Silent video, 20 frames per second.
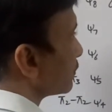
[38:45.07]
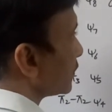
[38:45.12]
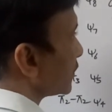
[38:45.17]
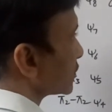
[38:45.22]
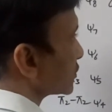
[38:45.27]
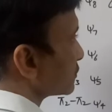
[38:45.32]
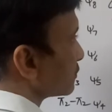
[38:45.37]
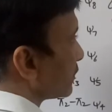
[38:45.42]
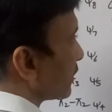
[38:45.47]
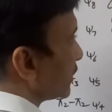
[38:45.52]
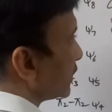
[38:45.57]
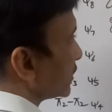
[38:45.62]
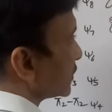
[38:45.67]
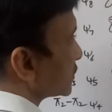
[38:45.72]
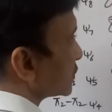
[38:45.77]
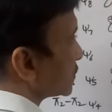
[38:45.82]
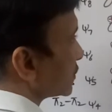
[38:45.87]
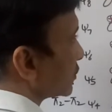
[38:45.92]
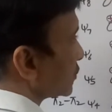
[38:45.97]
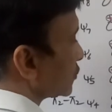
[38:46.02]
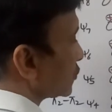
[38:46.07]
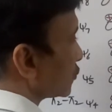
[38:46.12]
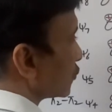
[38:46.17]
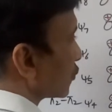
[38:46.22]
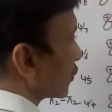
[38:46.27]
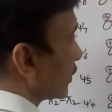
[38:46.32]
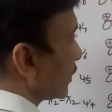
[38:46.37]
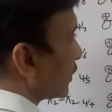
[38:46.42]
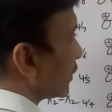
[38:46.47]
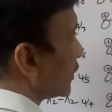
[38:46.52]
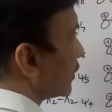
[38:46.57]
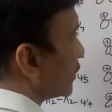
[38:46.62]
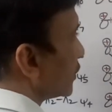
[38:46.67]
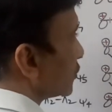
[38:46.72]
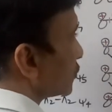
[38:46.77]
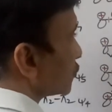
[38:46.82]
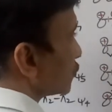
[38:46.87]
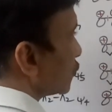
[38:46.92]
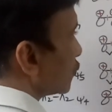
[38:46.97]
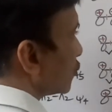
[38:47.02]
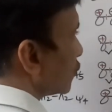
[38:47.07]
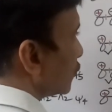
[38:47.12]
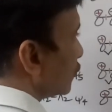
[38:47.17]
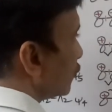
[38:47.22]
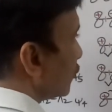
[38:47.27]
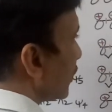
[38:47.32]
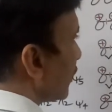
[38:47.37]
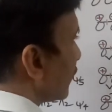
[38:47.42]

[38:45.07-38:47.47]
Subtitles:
plus, minus. Okay, so you